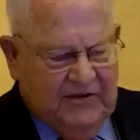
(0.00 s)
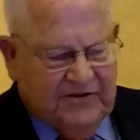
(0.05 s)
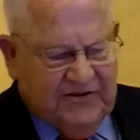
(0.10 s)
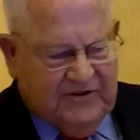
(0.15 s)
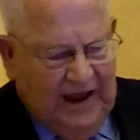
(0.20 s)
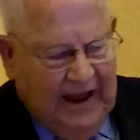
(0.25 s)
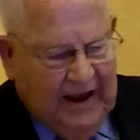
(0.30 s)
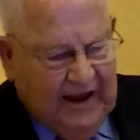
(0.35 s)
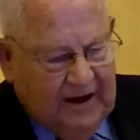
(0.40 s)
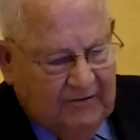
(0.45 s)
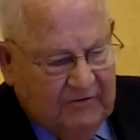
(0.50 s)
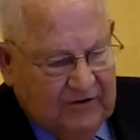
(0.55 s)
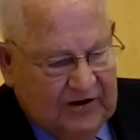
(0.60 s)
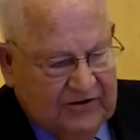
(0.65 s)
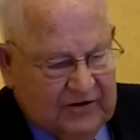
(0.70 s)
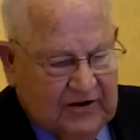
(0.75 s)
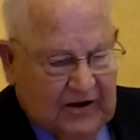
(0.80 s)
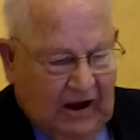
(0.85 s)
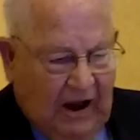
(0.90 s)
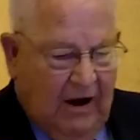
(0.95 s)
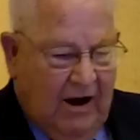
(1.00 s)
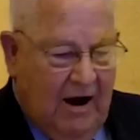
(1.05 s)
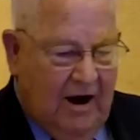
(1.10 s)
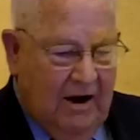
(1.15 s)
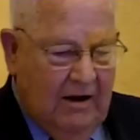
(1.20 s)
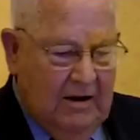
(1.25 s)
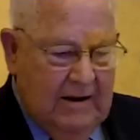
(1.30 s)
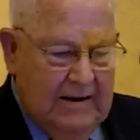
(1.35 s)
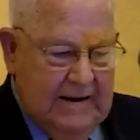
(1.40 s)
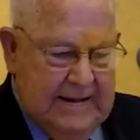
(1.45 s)
the side of his
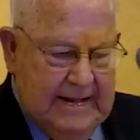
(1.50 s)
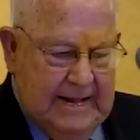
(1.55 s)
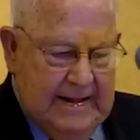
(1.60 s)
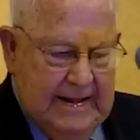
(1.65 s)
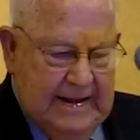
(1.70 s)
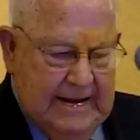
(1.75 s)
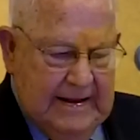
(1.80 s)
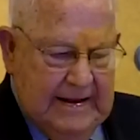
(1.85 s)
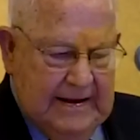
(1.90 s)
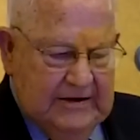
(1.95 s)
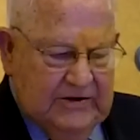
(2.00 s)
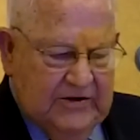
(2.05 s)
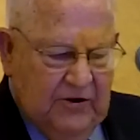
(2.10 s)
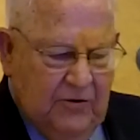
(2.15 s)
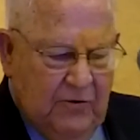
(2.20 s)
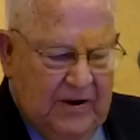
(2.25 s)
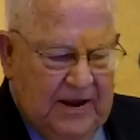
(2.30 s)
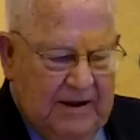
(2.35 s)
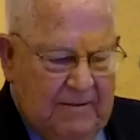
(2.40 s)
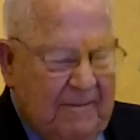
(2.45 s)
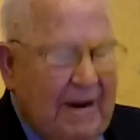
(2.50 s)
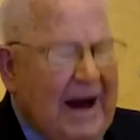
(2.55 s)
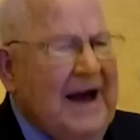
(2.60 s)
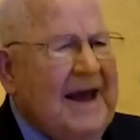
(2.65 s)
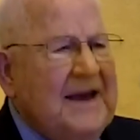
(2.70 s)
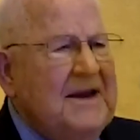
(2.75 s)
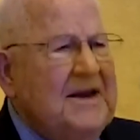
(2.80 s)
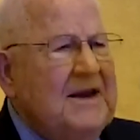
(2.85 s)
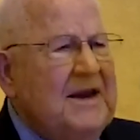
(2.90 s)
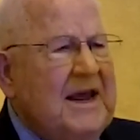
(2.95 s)
car to
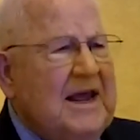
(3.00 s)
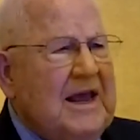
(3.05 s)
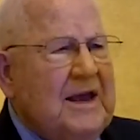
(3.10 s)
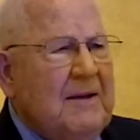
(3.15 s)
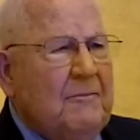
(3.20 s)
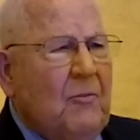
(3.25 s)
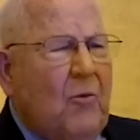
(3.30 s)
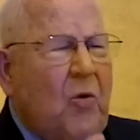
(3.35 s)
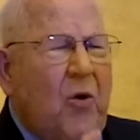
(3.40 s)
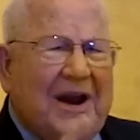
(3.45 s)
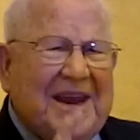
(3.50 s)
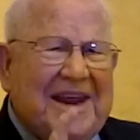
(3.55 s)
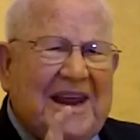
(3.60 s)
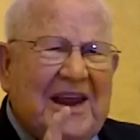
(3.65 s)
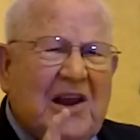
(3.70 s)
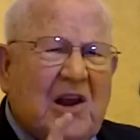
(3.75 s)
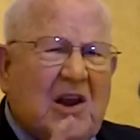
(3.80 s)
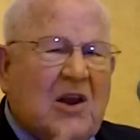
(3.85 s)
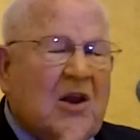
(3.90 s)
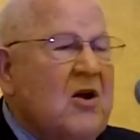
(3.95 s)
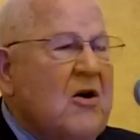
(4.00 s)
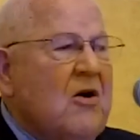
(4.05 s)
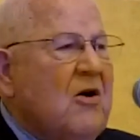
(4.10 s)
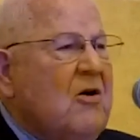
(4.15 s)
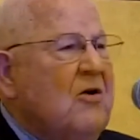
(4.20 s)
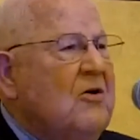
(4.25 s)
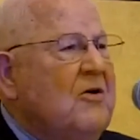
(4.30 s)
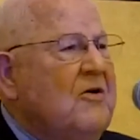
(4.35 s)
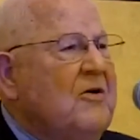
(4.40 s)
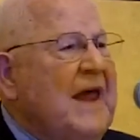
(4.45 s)
remind him what he
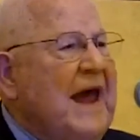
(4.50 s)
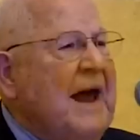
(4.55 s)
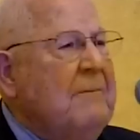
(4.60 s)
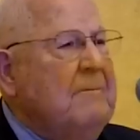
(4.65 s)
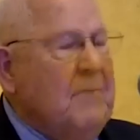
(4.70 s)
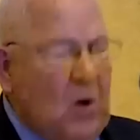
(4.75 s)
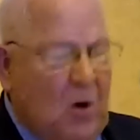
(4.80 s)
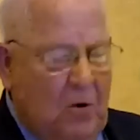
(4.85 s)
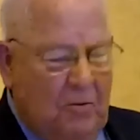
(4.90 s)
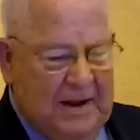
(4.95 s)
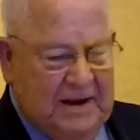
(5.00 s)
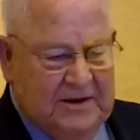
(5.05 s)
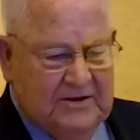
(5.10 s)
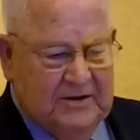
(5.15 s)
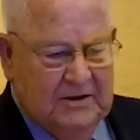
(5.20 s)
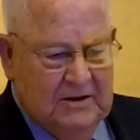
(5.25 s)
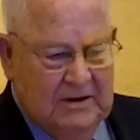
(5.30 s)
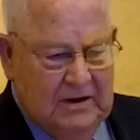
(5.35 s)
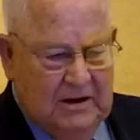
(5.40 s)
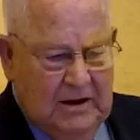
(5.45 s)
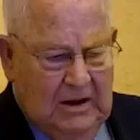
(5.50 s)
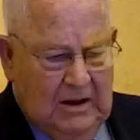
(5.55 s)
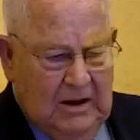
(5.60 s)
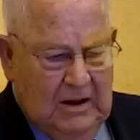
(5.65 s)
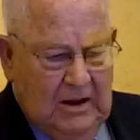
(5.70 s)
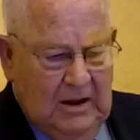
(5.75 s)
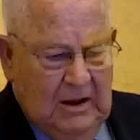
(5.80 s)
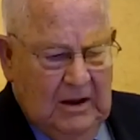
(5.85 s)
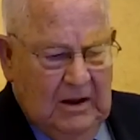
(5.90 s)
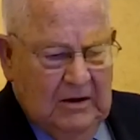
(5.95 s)
learned that moment.
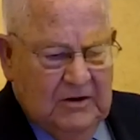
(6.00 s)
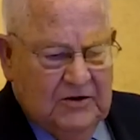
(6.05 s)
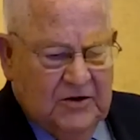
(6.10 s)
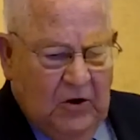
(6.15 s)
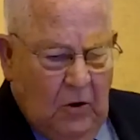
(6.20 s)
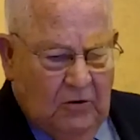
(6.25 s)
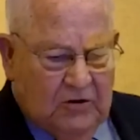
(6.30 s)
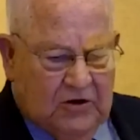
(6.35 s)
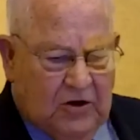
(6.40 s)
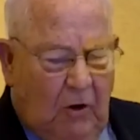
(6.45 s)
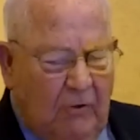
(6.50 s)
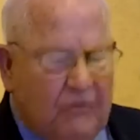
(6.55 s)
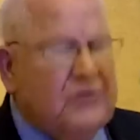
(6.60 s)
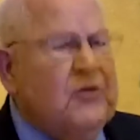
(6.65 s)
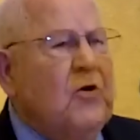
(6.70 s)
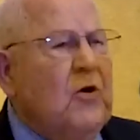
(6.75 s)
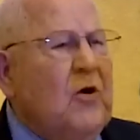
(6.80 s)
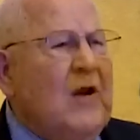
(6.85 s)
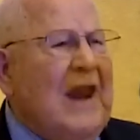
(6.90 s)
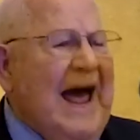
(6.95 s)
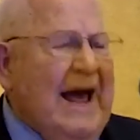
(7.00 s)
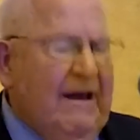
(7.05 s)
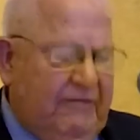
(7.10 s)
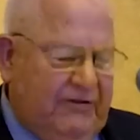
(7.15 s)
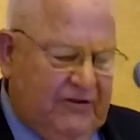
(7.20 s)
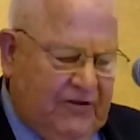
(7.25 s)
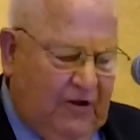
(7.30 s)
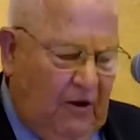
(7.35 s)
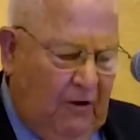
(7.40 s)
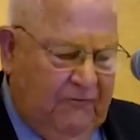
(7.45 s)
Don't go through
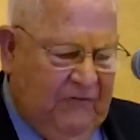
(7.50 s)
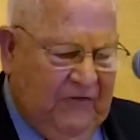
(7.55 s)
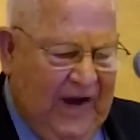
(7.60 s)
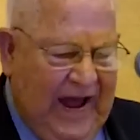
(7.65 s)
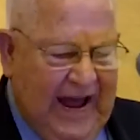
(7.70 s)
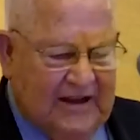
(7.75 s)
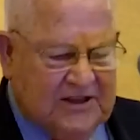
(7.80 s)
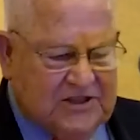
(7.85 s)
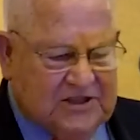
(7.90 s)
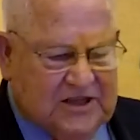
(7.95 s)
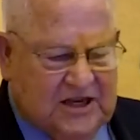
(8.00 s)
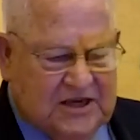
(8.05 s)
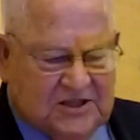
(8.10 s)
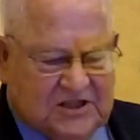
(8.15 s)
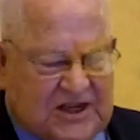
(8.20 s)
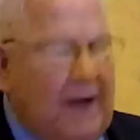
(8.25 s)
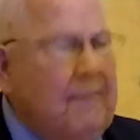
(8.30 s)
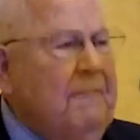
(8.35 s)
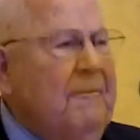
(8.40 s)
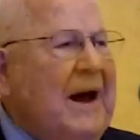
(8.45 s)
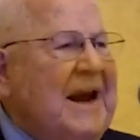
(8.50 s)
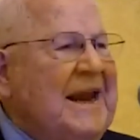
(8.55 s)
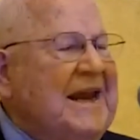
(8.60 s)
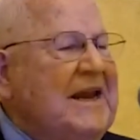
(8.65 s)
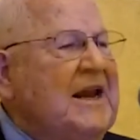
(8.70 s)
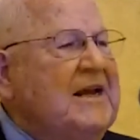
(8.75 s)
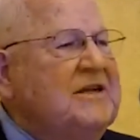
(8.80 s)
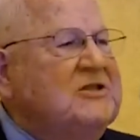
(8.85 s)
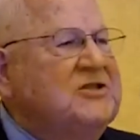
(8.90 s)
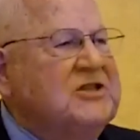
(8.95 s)
life so fast that
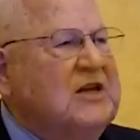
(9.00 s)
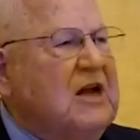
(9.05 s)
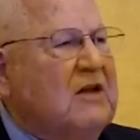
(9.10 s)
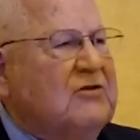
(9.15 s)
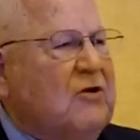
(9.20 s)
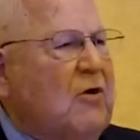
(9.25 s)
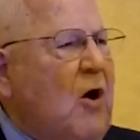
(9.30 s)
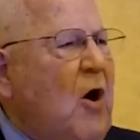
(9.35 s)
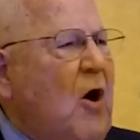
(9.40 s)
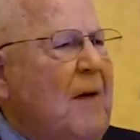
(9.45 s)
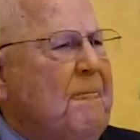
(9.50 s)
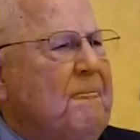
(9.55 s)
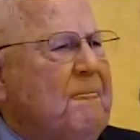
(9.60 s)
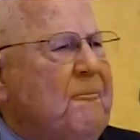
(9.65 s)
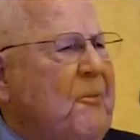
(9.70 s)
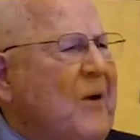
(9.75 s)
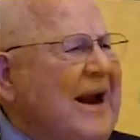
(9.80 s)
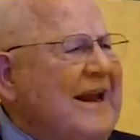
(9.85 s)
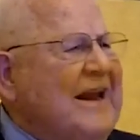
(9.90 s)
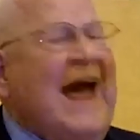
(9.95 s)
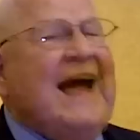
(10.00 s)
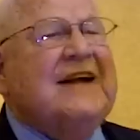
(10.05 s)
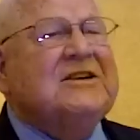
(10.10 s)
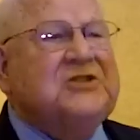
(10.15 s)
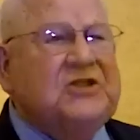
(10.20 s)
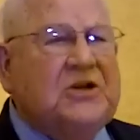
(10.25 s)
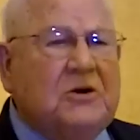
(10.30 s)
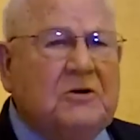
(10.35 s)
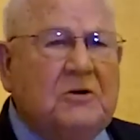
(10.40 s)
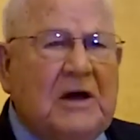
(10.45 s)
somebody needs to throw a brick
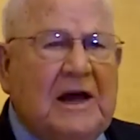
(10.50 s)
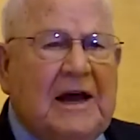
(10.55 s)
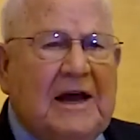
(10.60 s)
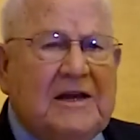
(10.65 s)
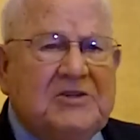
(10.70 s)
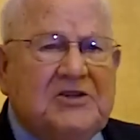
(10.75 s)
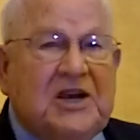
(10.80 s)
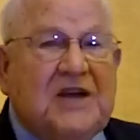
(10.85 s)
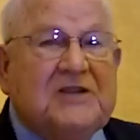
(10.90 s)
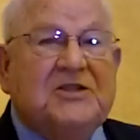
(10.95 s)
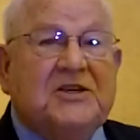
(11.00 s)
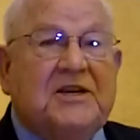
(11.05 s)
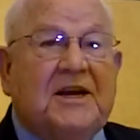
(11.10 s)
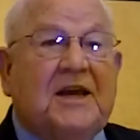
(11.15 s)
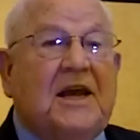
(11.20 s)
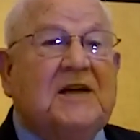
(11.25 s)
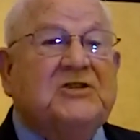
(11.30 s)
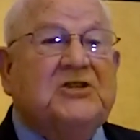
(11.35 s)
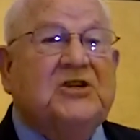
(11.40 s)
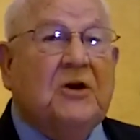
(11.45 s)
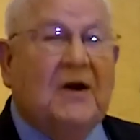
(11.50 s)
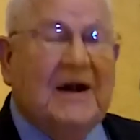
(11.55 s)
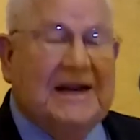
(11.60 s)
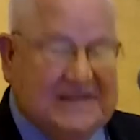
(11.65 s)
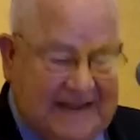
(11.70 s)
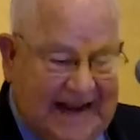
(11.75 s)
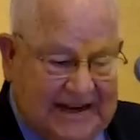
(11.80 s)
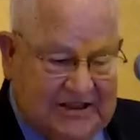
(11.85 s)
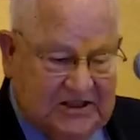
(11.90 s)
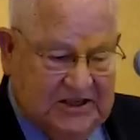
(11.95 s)
at you just to get your
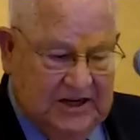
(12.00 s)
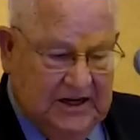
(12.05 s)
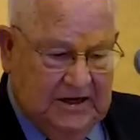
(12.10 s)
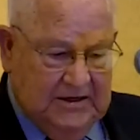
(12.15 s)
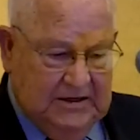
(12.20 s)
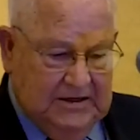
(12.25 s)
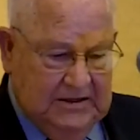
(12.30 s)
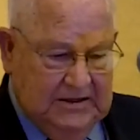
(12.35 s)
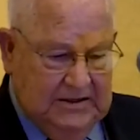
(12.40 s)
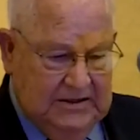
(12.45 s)
attention.